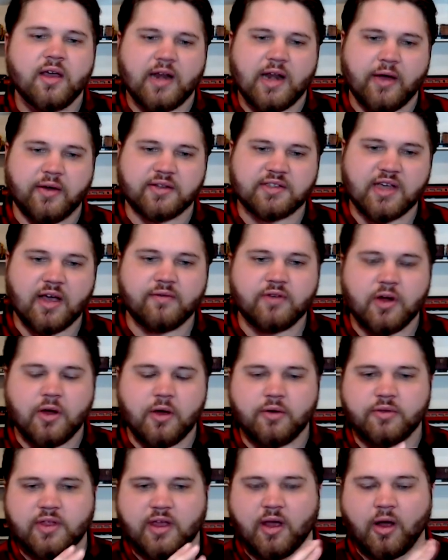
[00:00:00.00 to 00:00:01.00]
Now, it's of
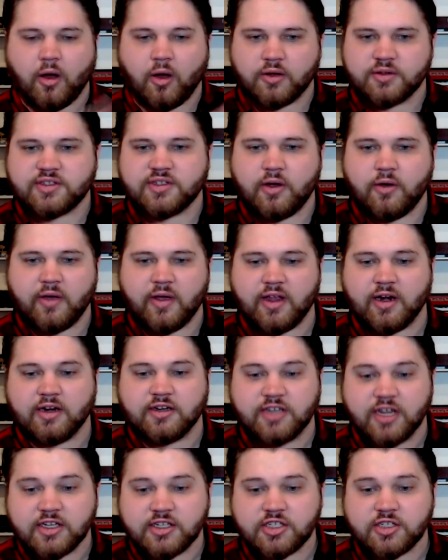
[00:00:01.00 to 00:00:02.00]
note that also, in
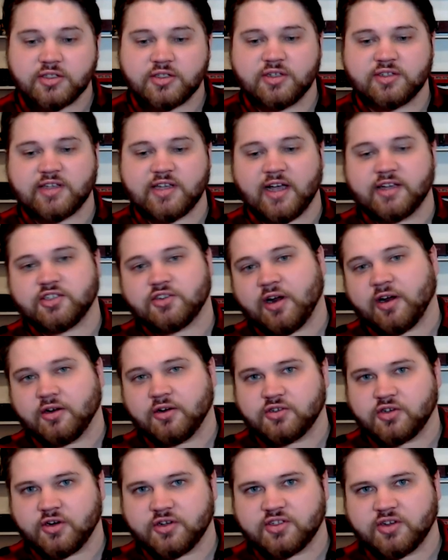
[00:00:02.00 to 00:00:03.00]
addition to Sky
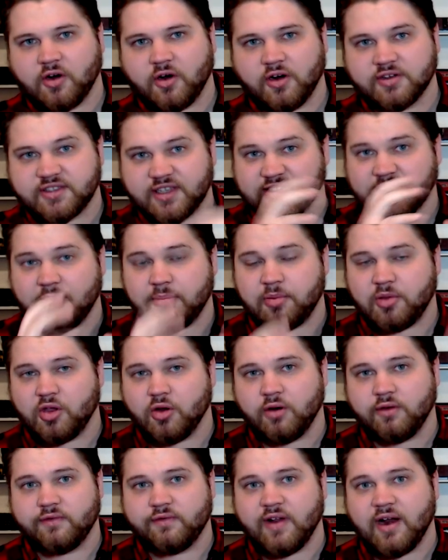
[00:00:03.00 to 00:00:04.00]
Striker Trickstars as a
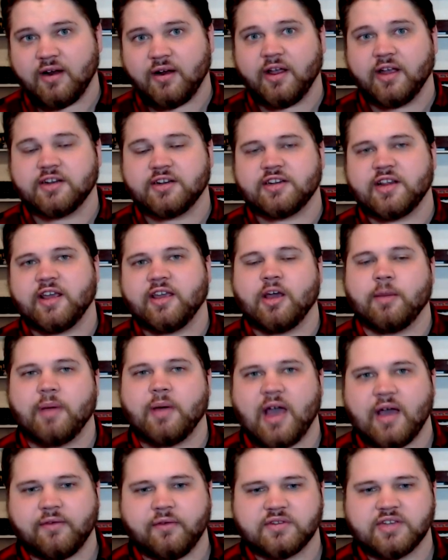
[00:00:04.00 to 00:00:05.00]
pure variant taking up
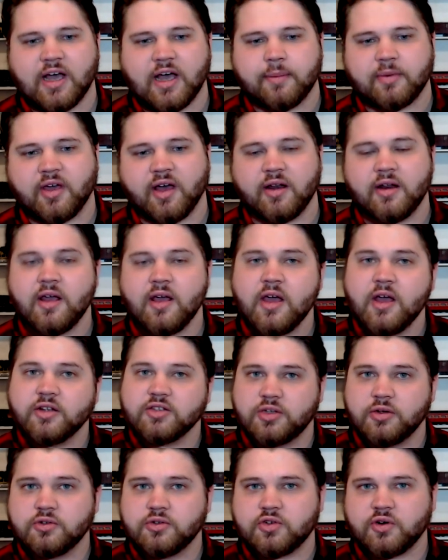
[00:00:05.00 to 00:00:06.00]
half of Top Cut,
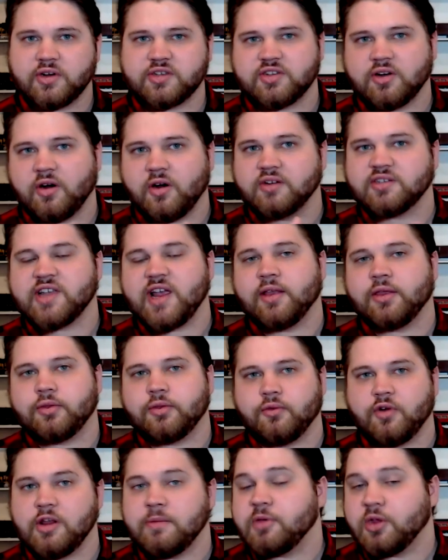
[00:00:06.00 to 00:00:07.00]
two Trickstars and
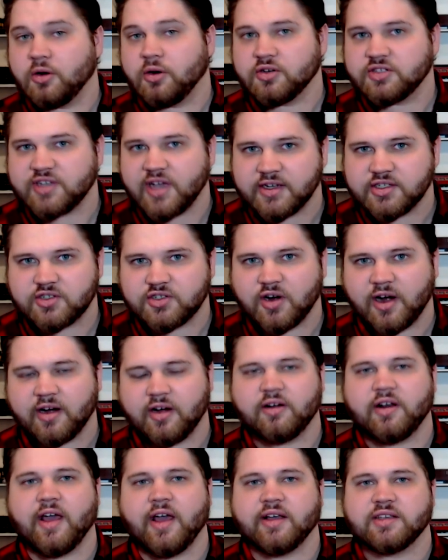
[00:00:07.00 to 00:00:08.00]
three pure Sky
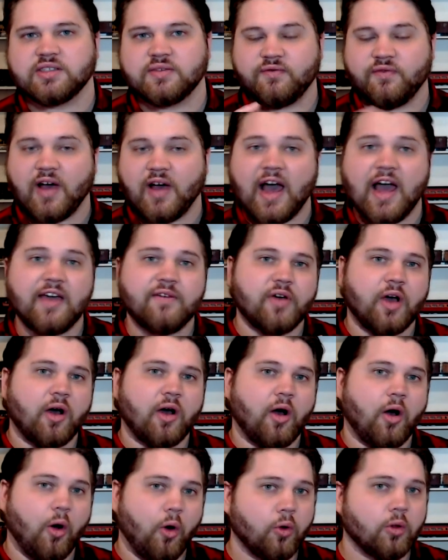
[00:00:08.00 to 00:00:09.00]
Striker decks, five
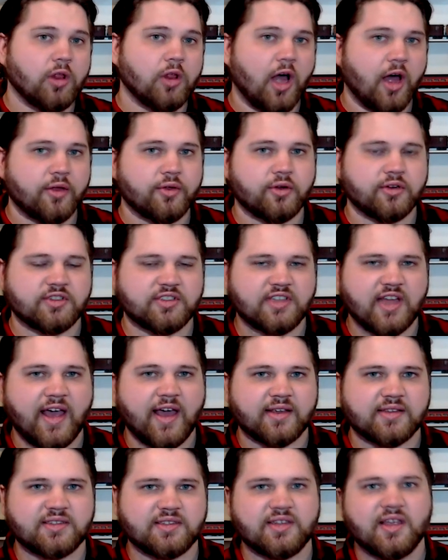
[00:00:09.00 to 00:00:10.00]
whole other
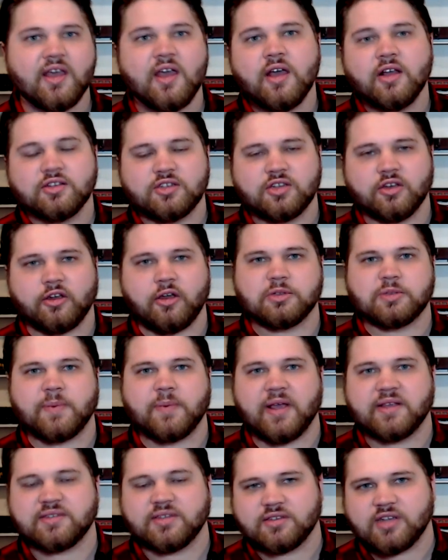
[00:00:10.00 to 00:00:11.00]
decks took up
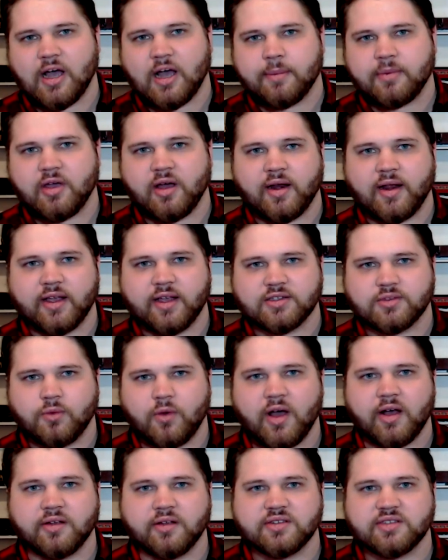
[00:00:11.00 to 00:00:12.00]
space in Top Cut as
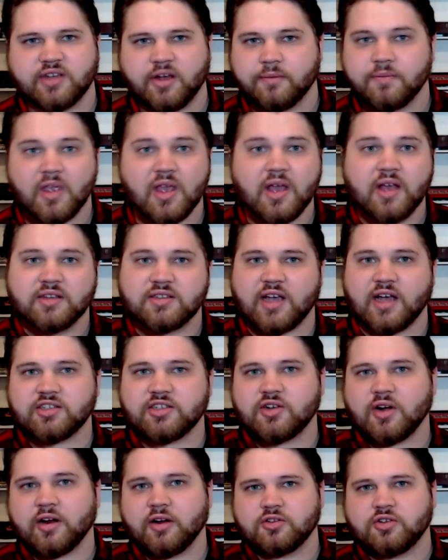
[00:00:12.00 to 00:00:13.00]
well. So Sky
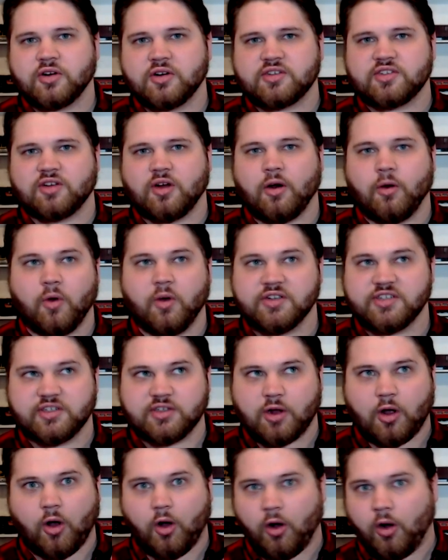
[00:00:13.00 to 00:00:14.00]
Striker Trickstar
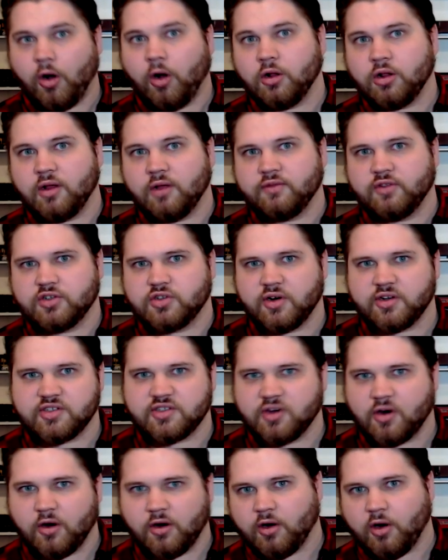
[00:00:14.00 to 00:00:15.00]
wasn't all of the
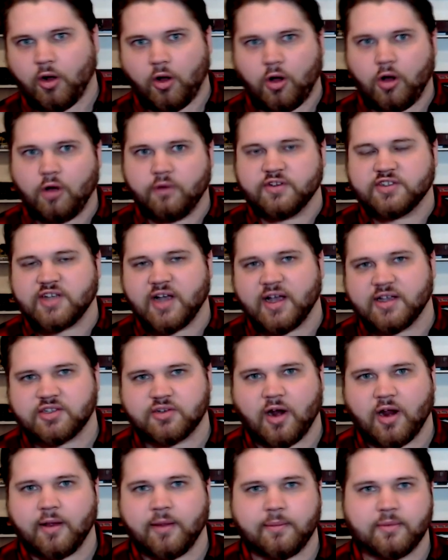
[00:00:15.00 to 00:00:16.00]
Trickstar and all the Sky
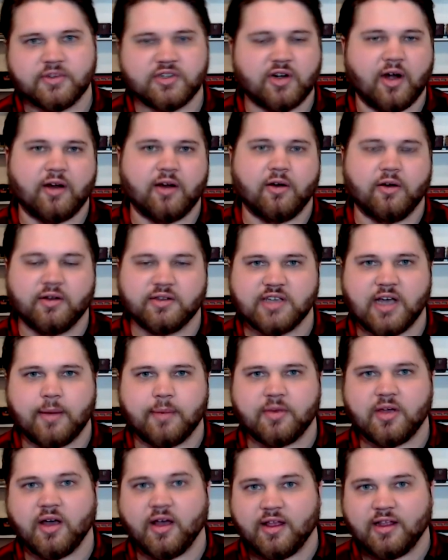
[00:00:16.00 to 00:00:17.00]
Striker in
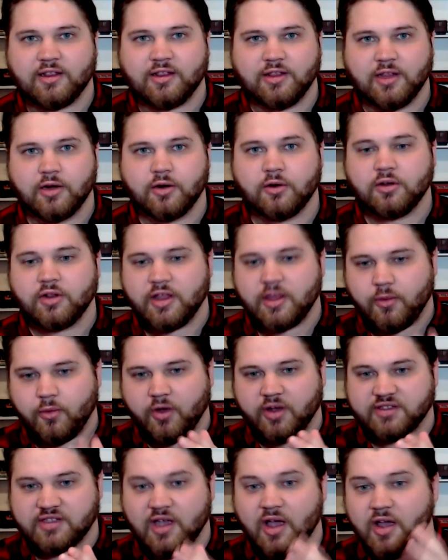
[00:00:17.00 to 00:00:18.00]
Top Cut. It literally
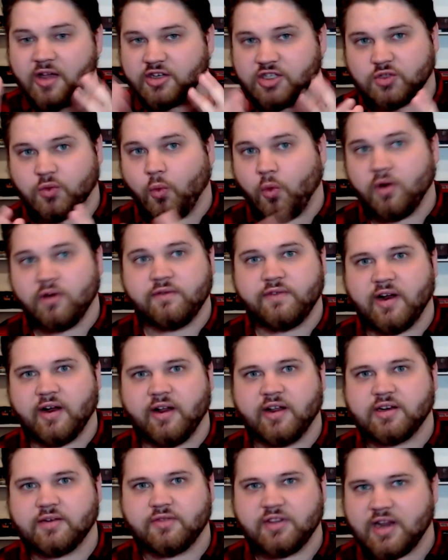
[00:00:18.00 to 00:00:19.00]
was just one
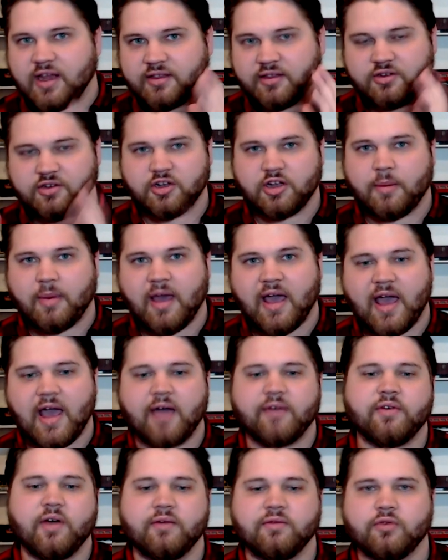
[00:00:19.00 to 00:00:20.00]
variant of the deck that took up
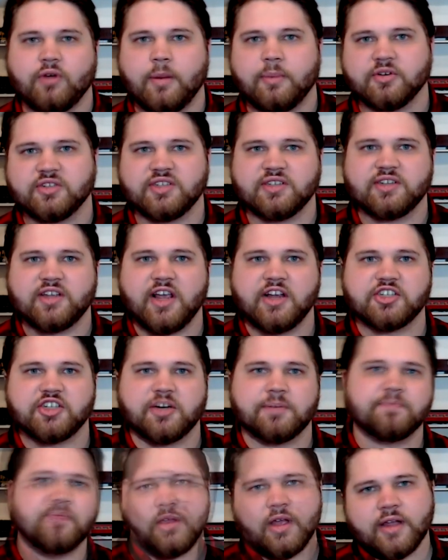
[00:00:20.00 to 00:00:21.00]
half of the
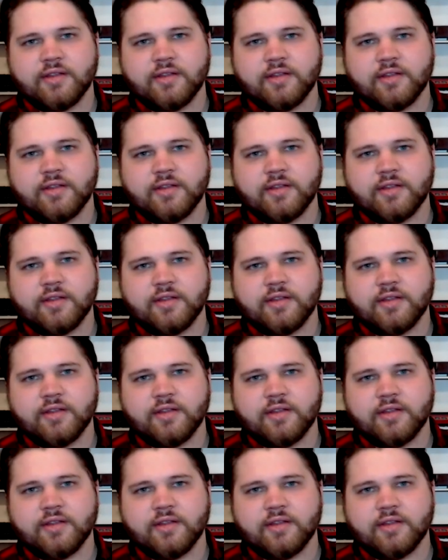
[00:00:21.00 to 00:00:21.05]
representation.